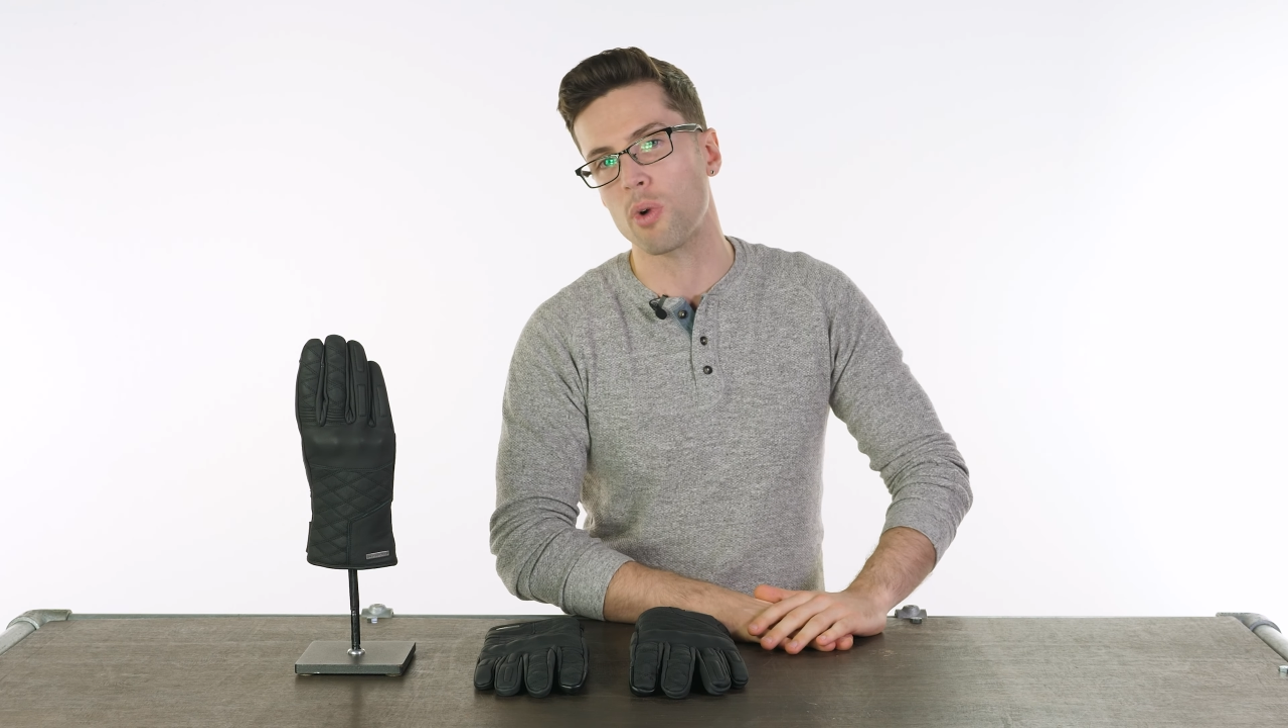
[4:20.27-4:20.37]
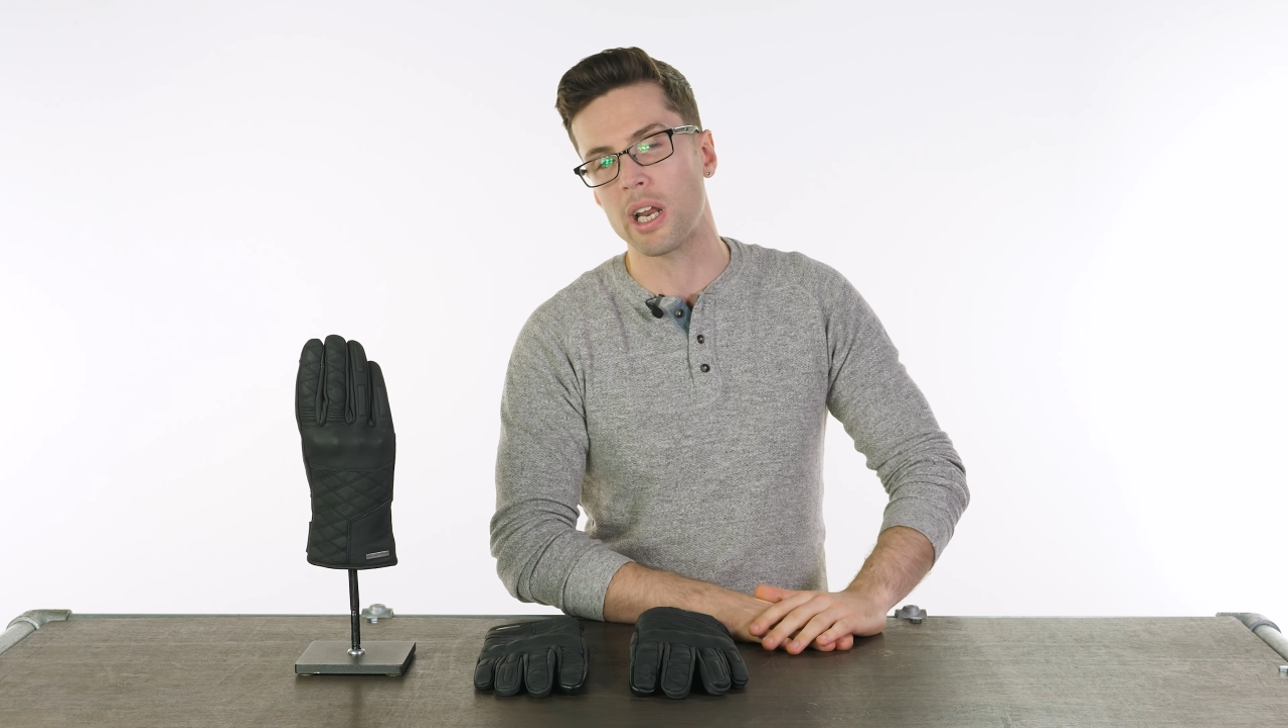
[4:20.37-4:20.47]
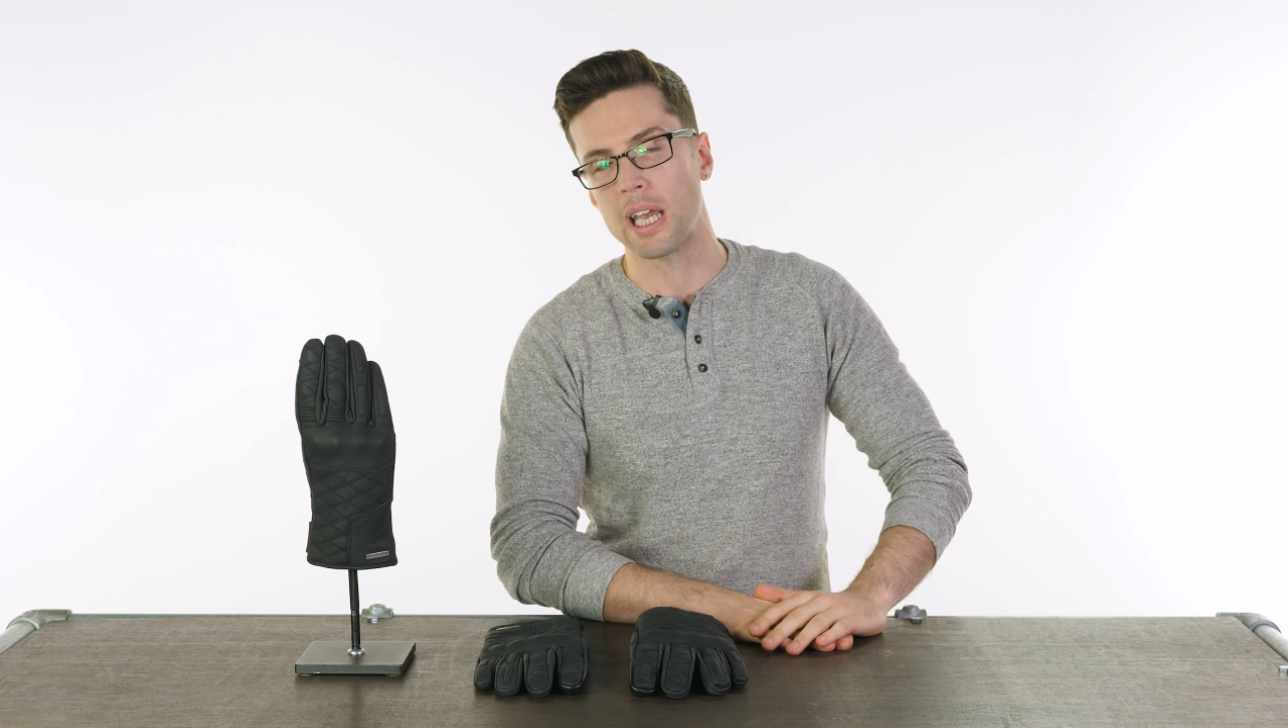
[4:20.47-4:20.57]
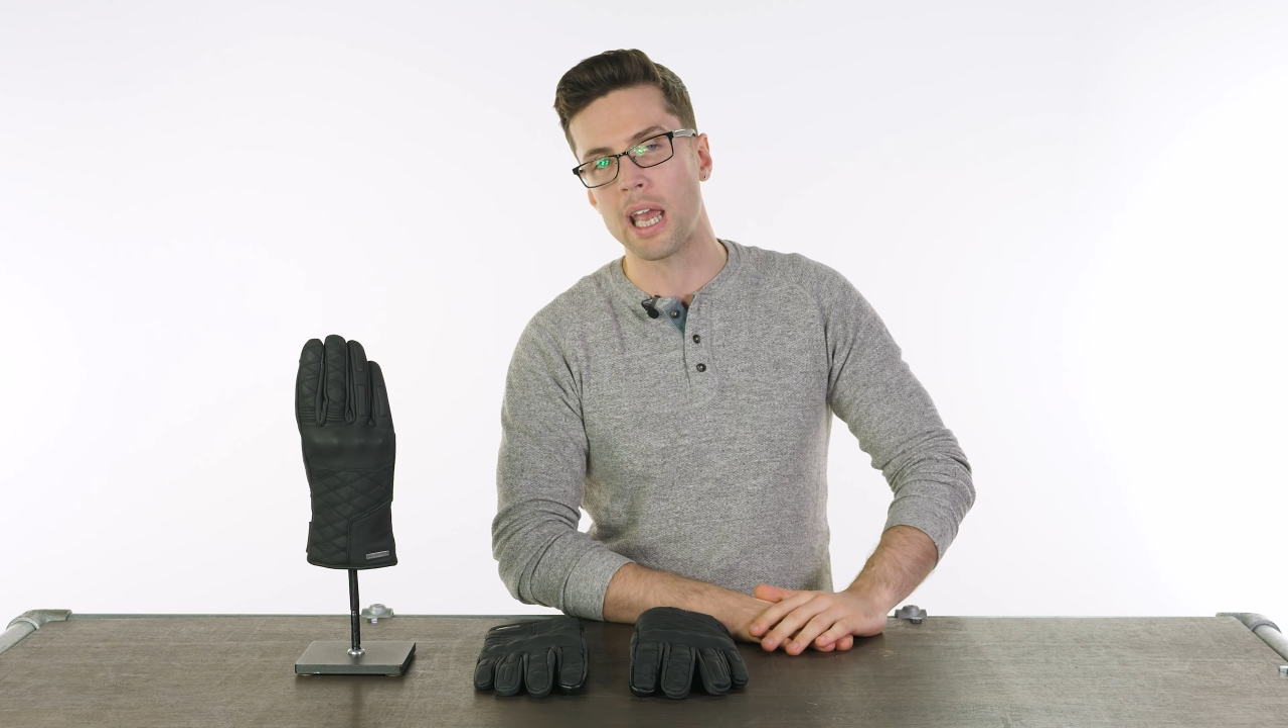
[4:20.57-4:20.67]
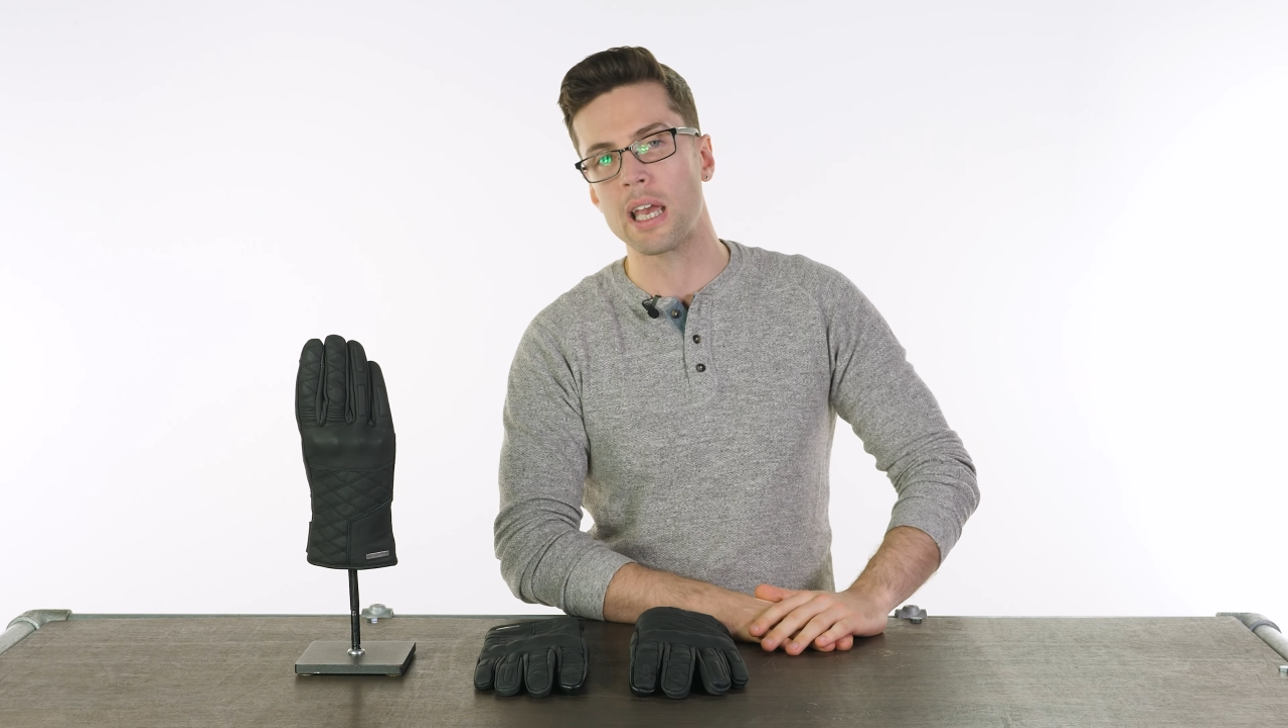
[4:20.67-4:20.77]

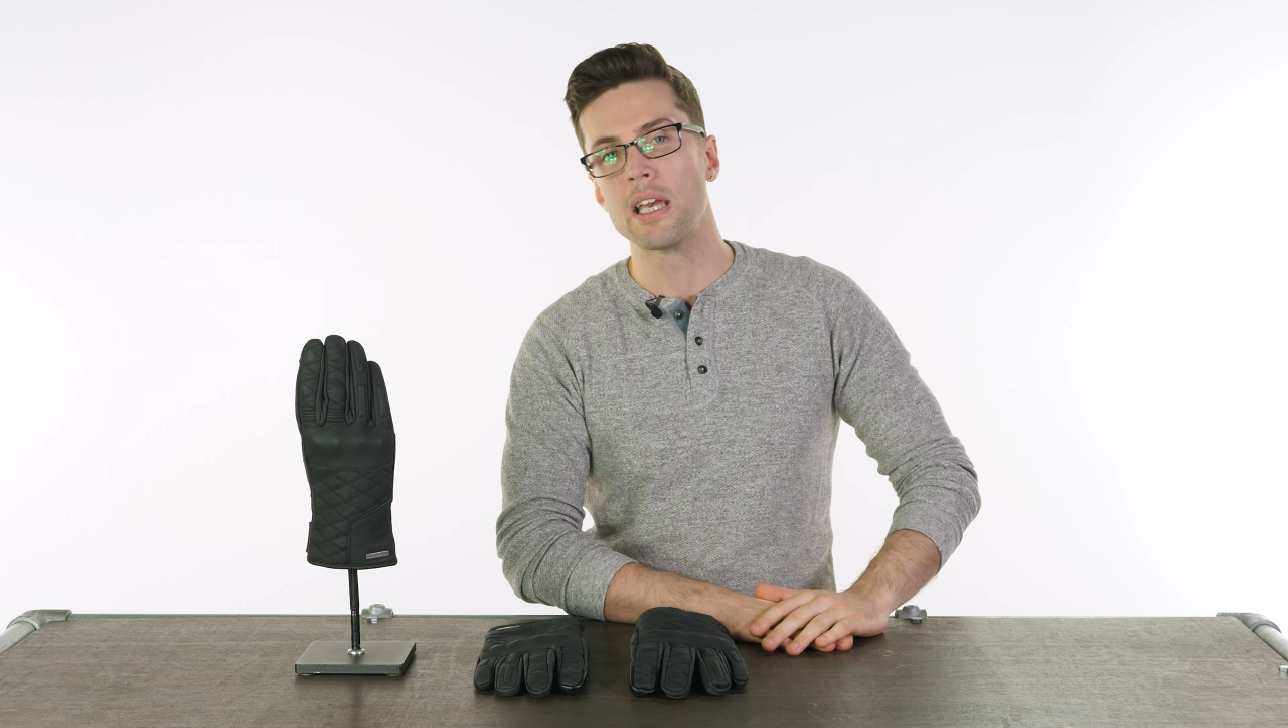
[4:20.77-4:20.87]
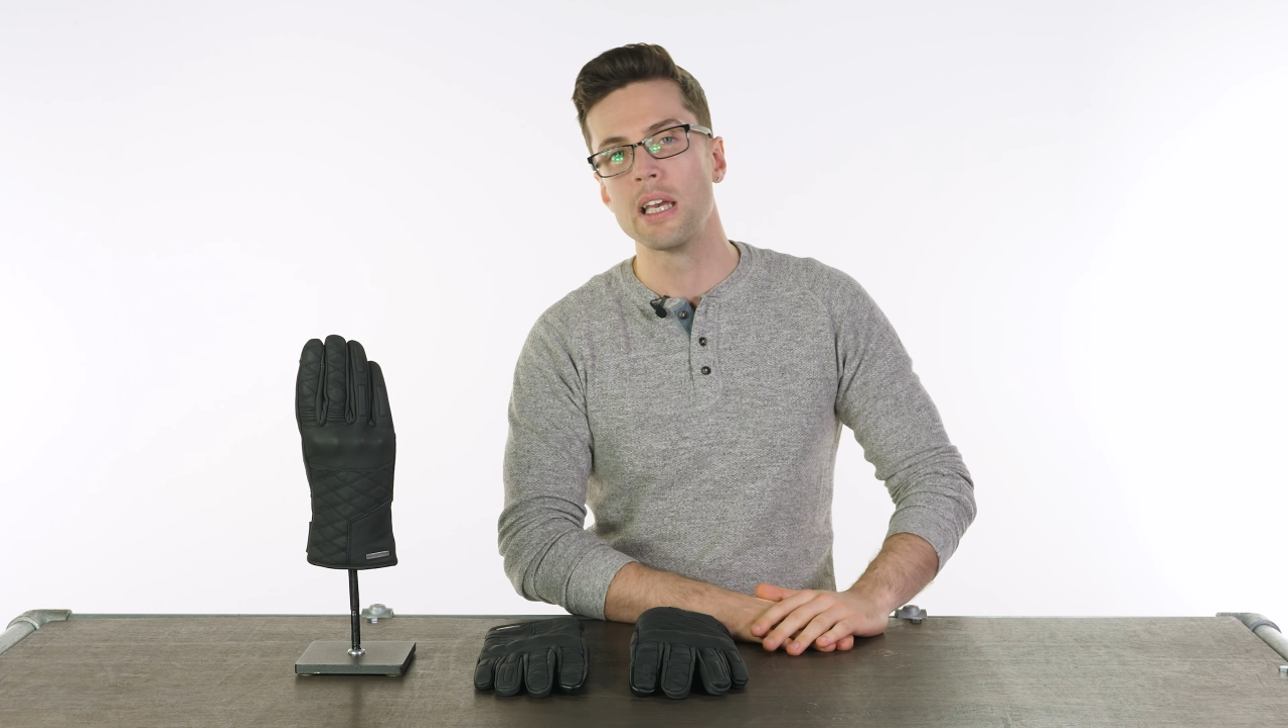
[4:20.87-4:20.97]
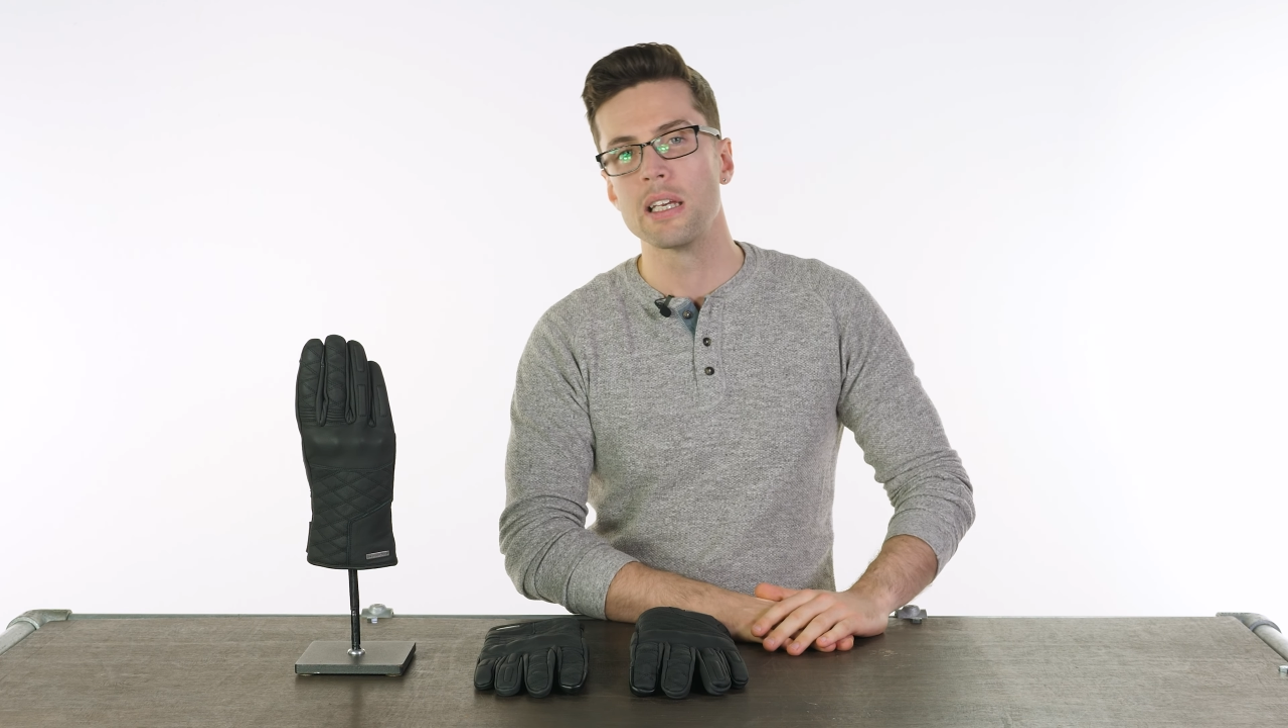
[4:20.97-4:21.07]
riding gear,